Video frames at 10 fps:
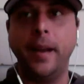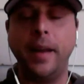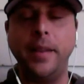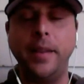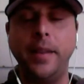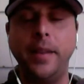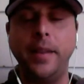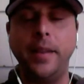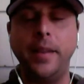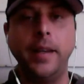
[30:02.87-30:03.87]
they didn't
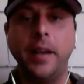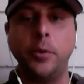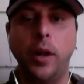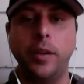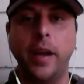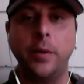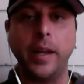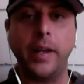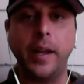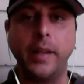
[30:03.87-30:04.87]
end up
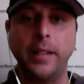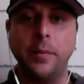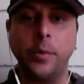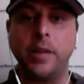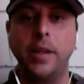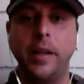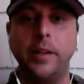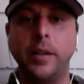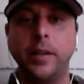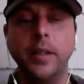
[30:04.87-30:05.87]
qualifying when I connected them
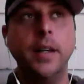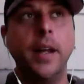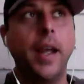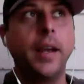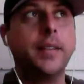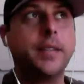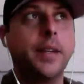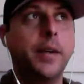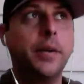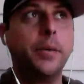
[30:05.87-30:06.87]
with a lender.
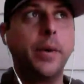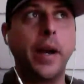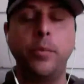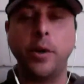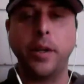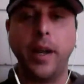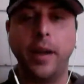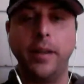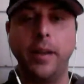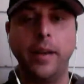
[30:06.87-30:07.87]
And so when I've broken
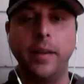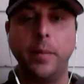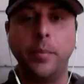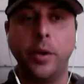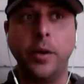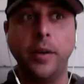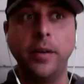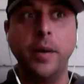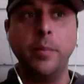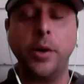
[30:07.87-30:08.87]
down the per
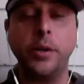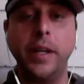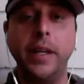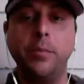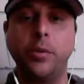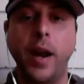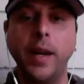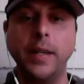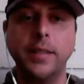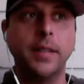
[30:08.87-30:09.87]
lead
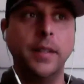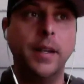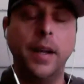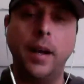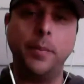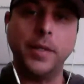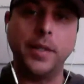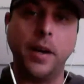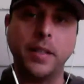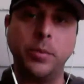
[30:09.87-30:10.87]
price, I'm going to
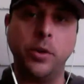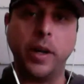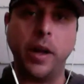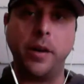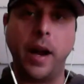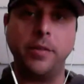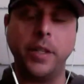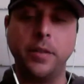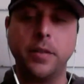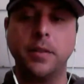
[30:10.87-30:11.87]
start exploring other
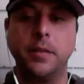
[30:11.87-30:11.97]
avenues.